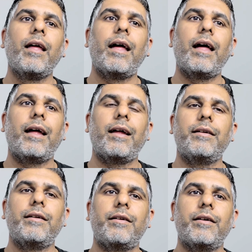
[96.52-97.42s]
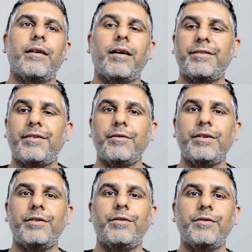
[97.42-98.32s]
and I still
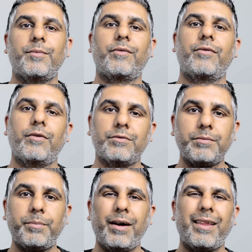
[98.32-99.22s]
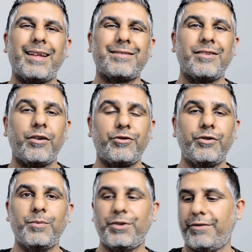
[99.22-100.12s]
need to use my phone, but that's not
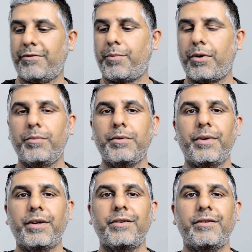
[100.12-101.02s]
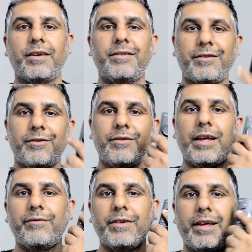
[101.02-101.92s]
too much of a problem because I can still
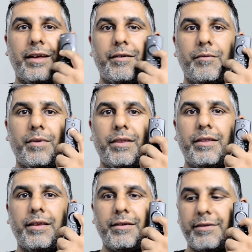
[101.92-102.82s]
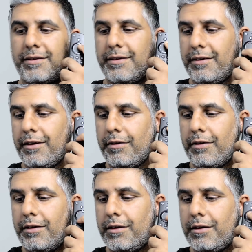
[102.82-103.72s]
navigate with this
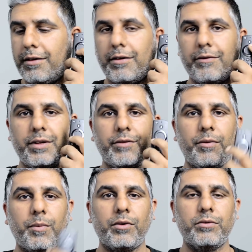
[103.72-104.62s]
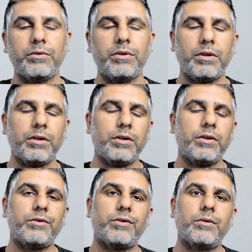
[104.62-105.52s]
lovely remote.
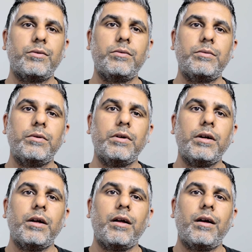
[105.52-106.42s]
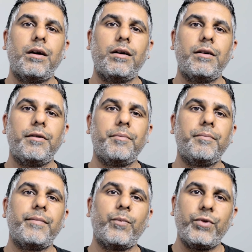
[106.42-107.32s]
So
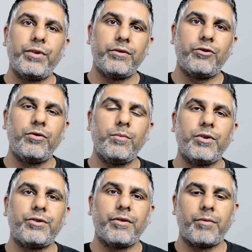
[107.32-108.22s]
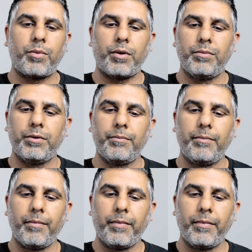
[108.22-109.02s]
it wasn't too much of a problem.